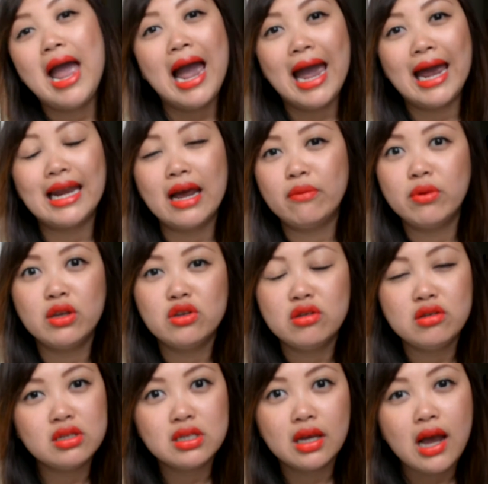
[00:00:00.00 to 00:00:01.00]
And I've been
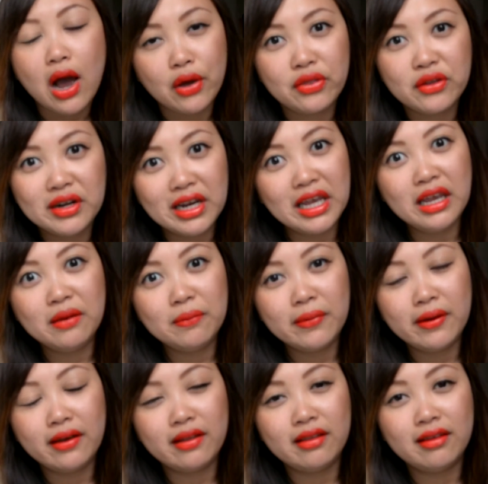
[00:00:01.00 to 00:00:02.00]
using other
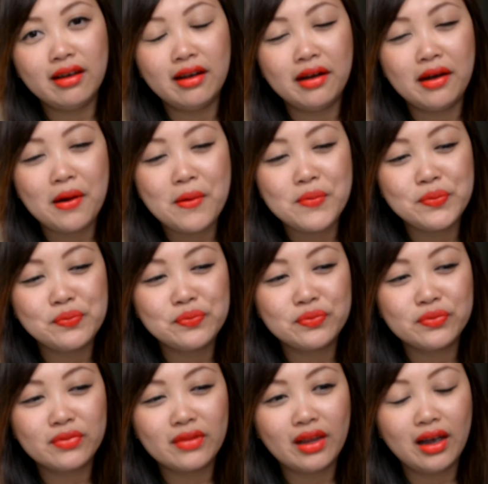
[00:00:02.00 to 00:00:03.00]
email
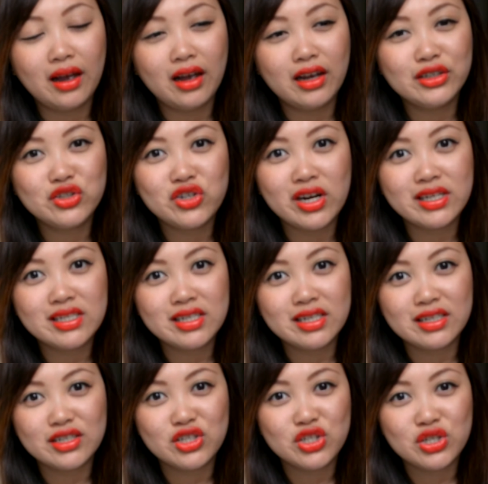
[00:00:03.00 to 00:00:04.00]
um,
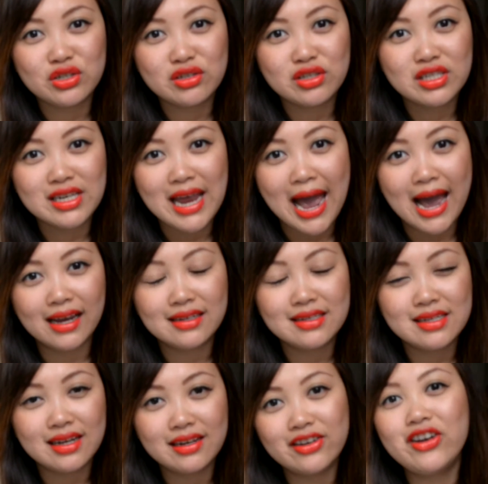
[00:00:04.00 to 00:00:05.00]
addresses to snag
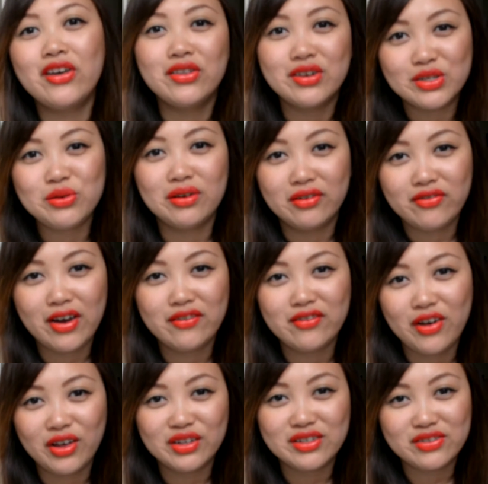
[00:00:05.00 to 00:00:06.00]
another twenty-five
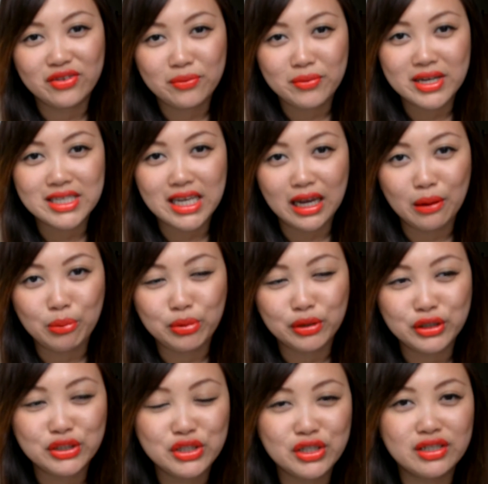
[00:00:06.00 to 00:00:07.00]
dollars for my second
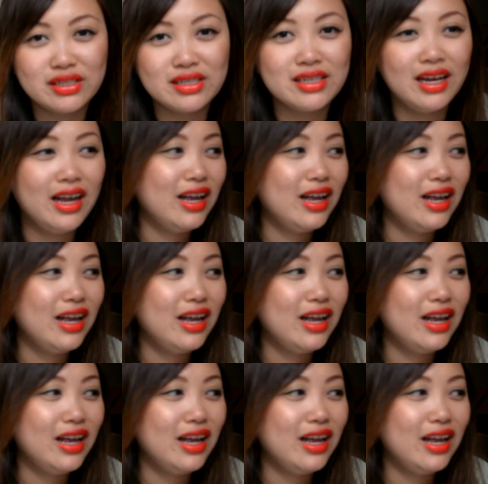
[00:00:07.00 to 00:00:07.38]
purchase.